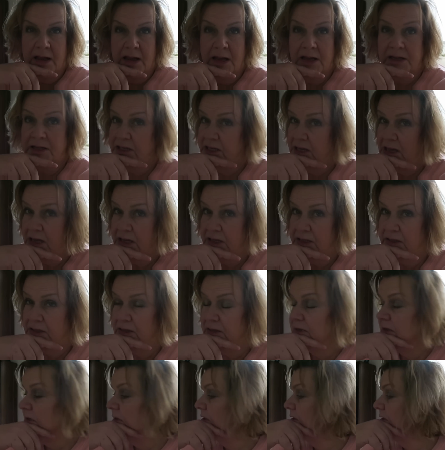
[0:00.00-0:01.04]
It
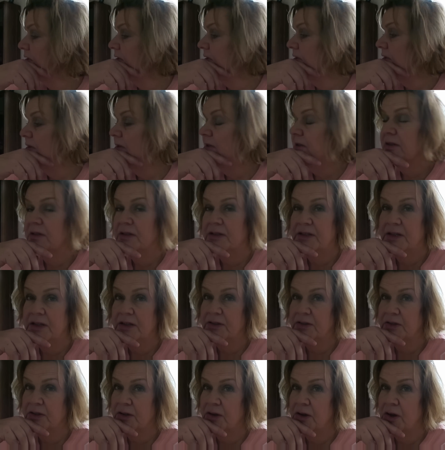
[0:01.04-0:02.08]
is
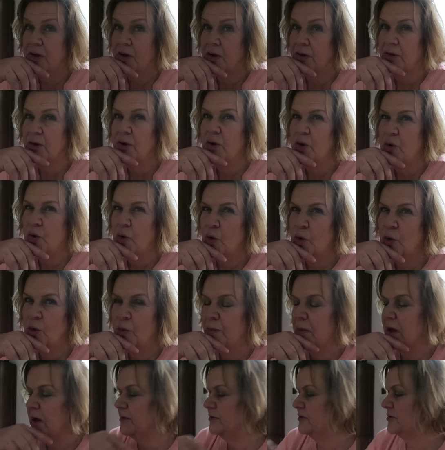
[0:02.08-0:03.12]
6 o'clock,
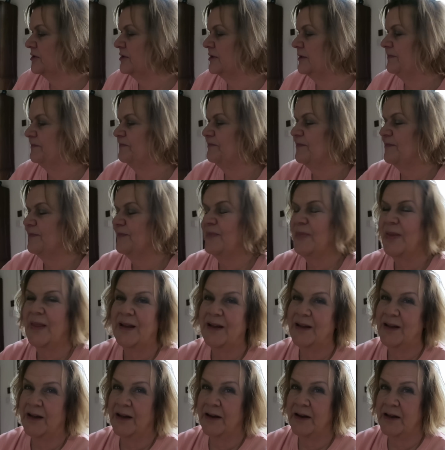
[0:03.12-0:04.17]
almost.
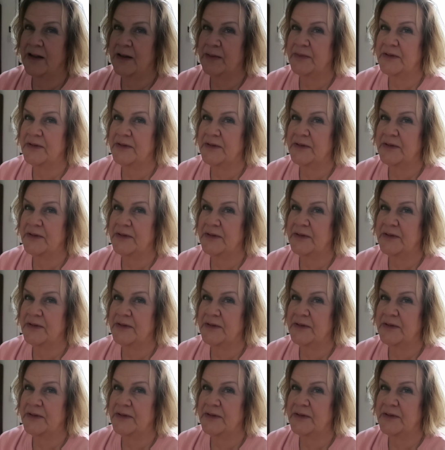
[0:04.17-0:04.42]
And I